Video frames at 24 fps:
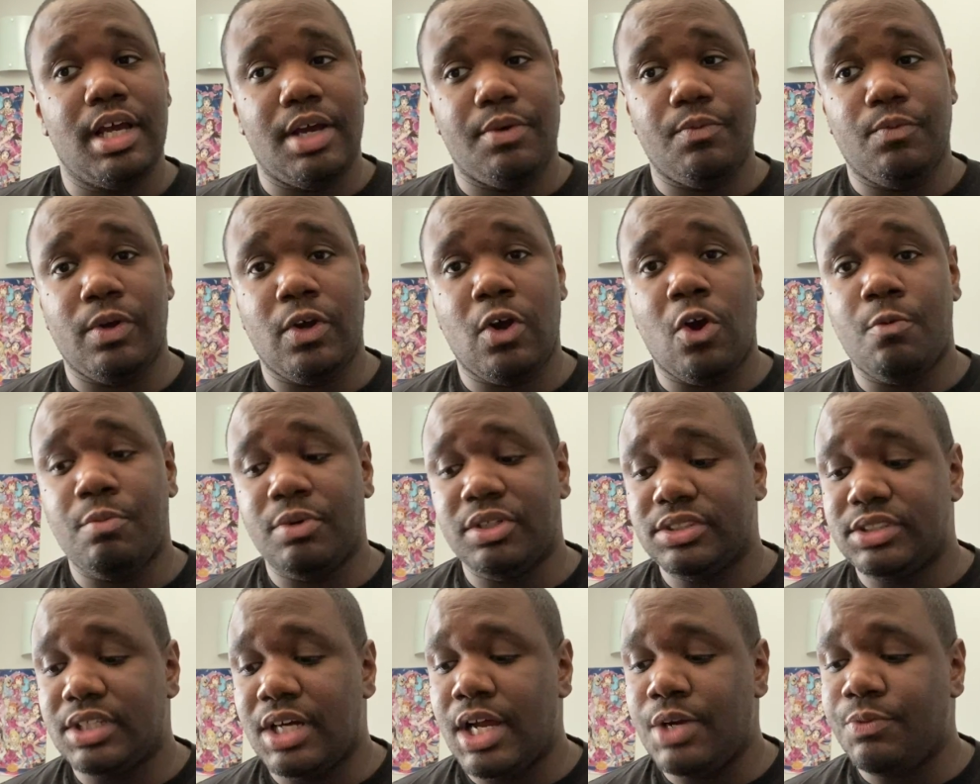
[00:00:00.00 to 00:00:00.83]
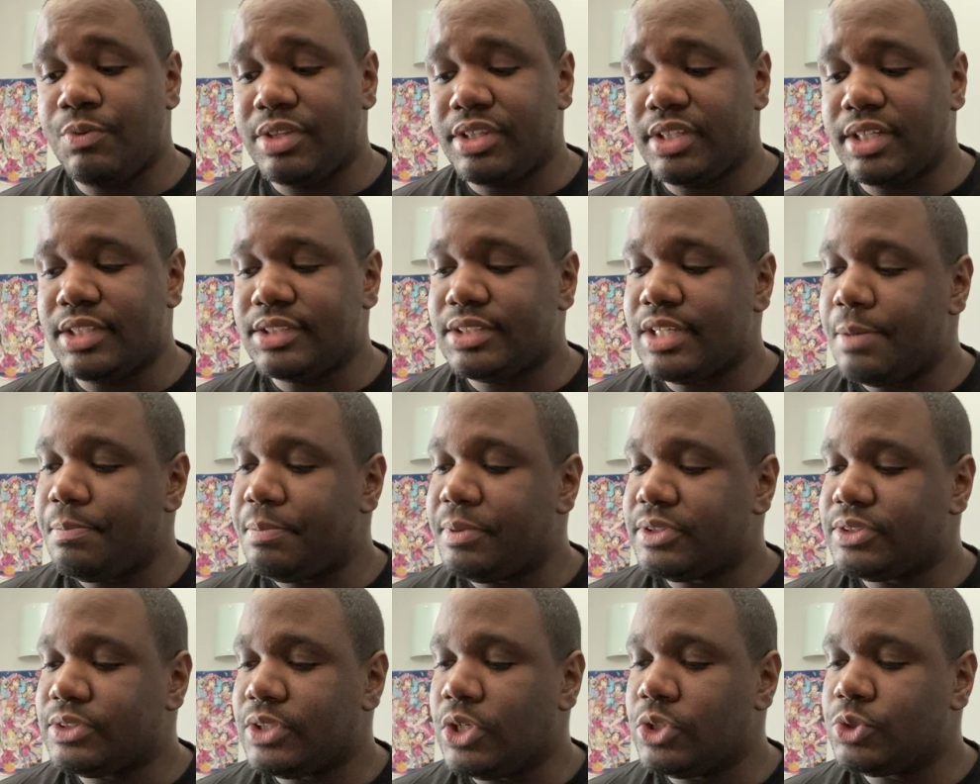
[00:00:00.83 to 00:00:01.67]
We're almost done with this
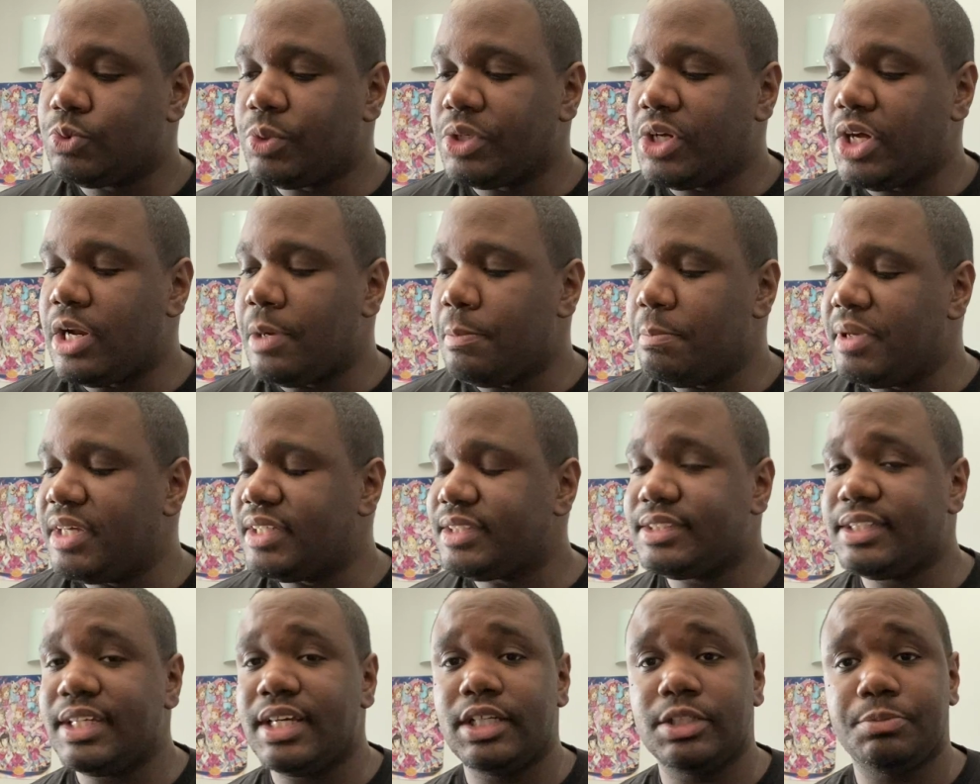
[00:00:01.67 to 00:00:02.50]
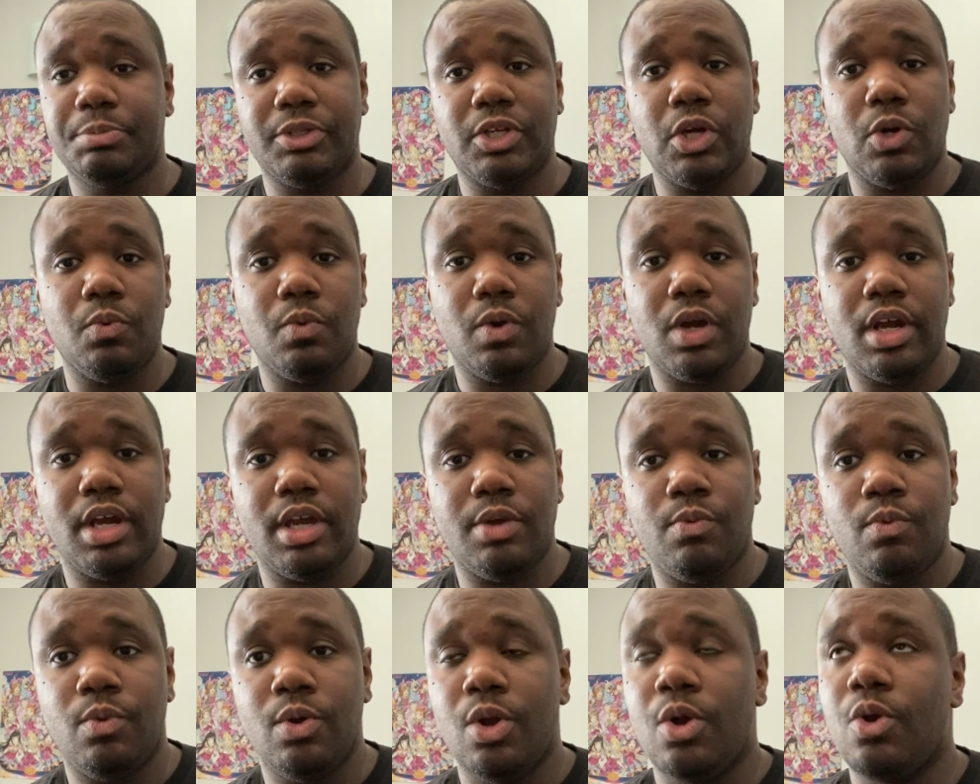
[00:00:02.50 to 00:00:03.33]
episode. We're gonna miss this, but don't
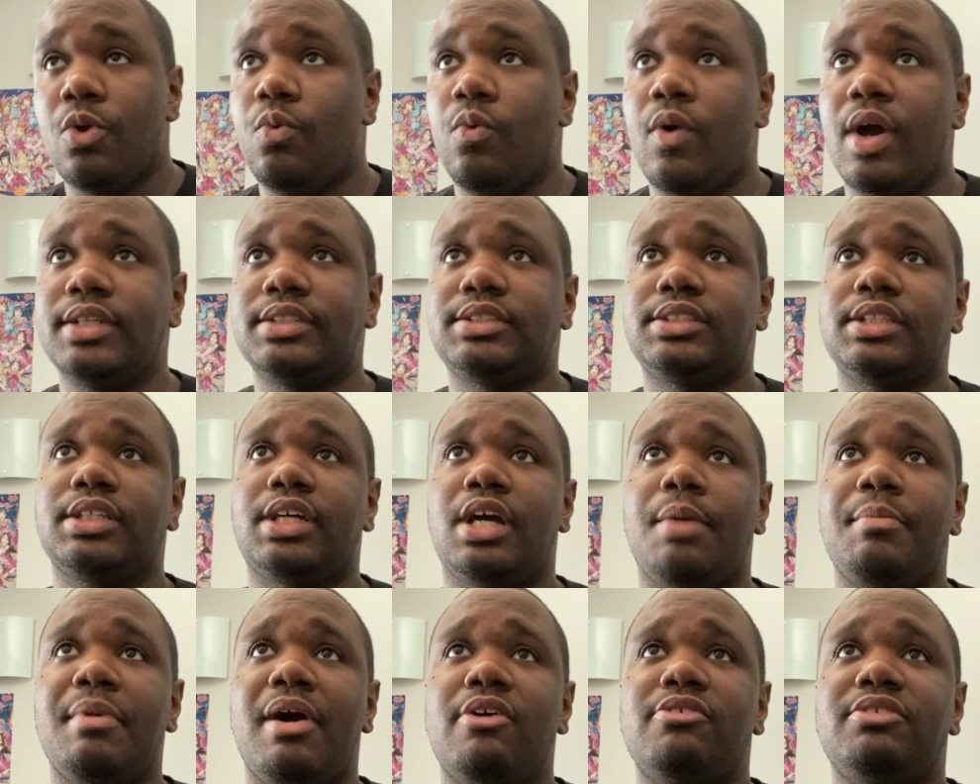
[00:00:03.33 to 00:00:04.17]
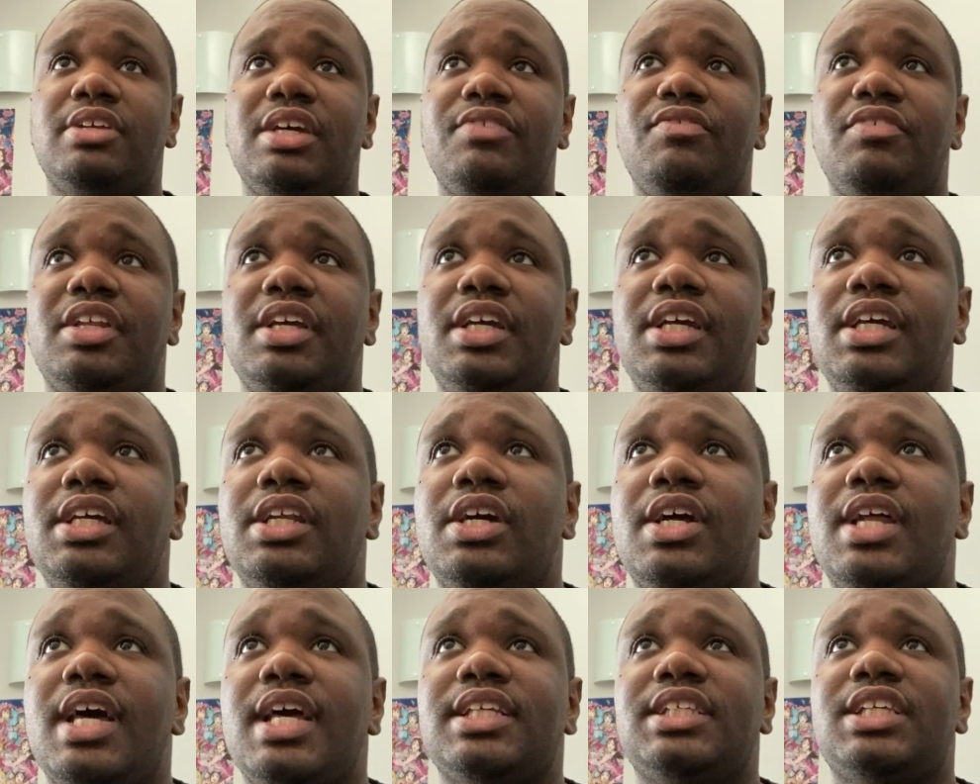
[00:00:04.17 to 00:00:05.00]
worry. Once it come out on DVD and
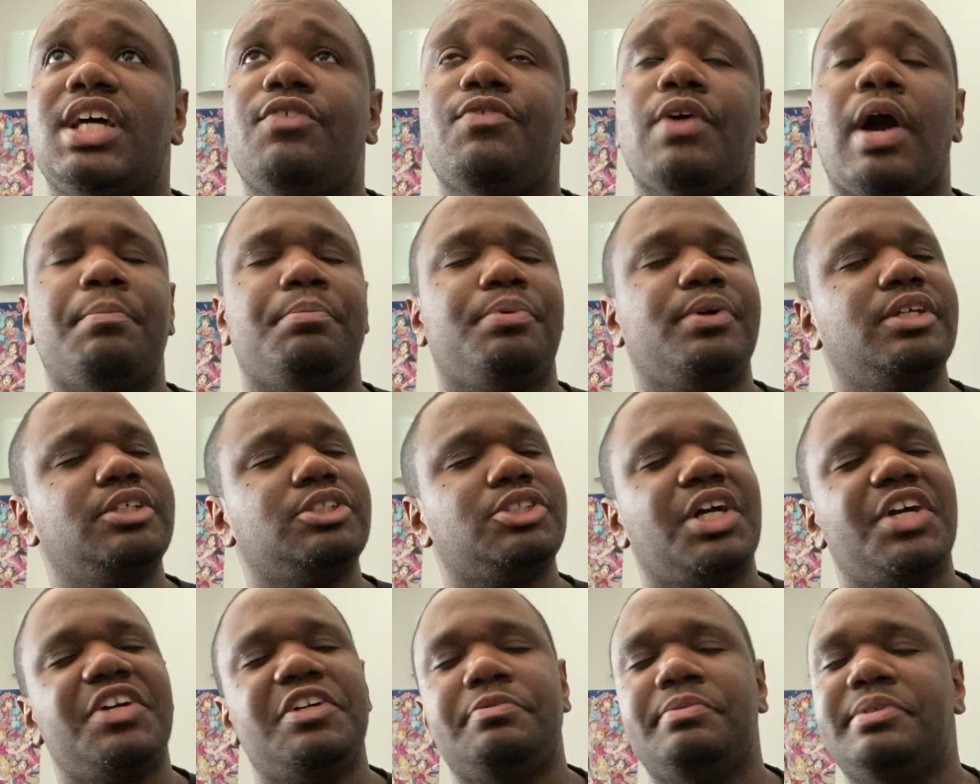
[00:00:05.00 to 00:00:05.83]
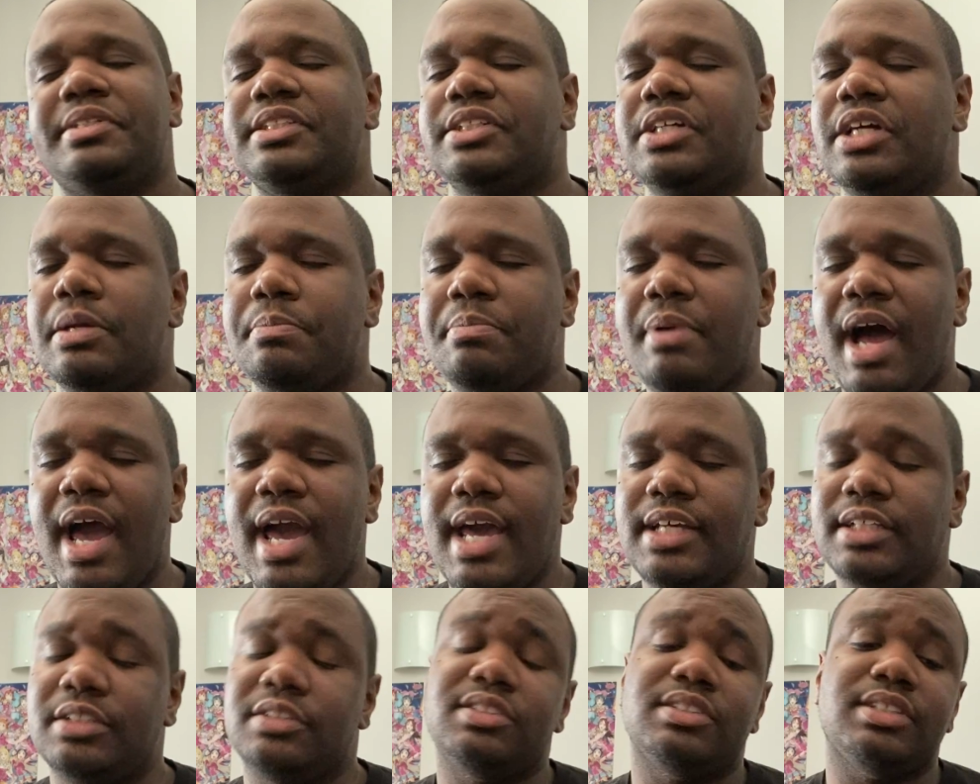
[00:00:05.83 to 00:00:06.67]
all that stuff, I'm pretty sure everybody's gonna
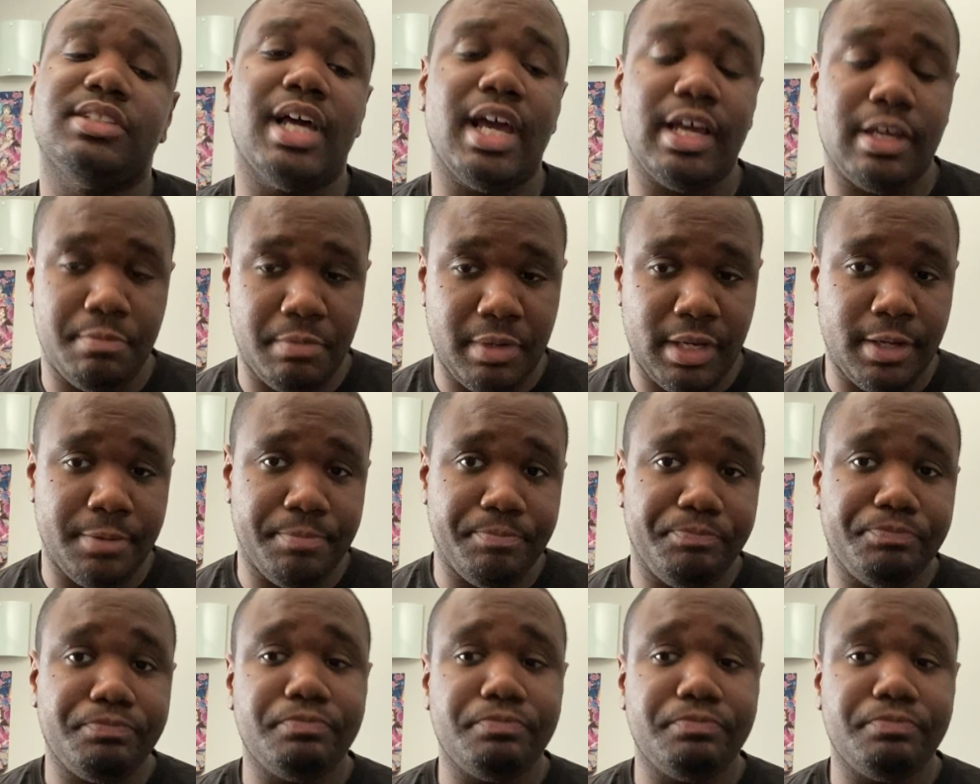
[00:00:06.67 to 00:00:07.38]
buy it, like me.